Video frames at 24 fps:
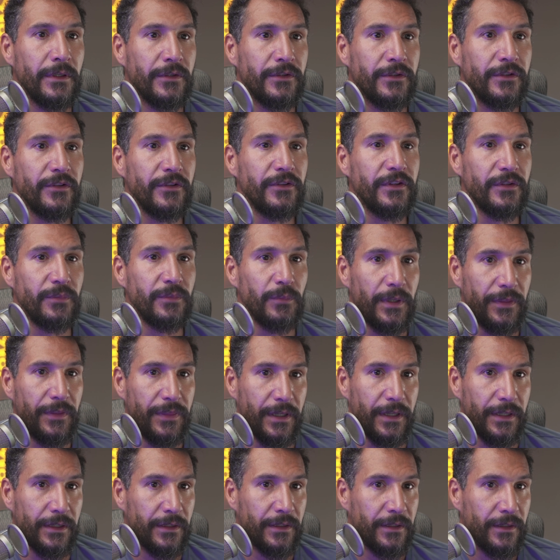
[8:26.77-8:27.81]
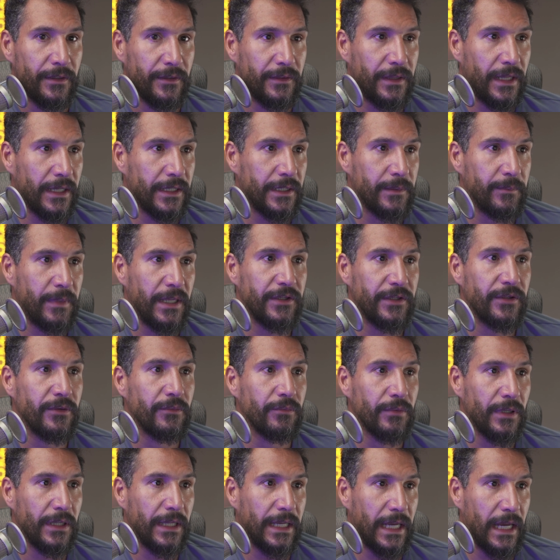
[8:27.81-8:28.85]
do this one thing that can make you
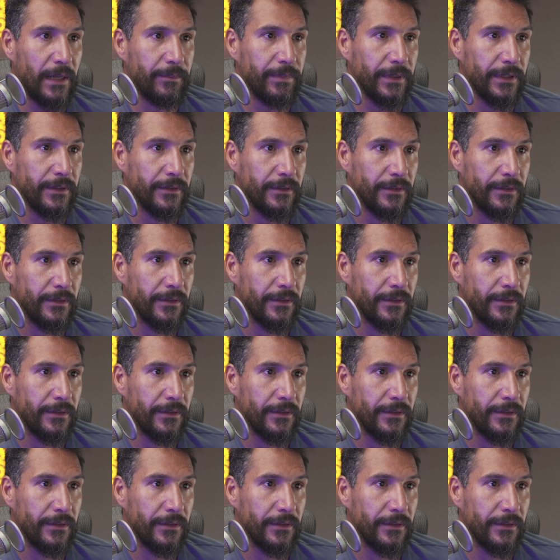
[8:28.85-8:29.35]
really happy.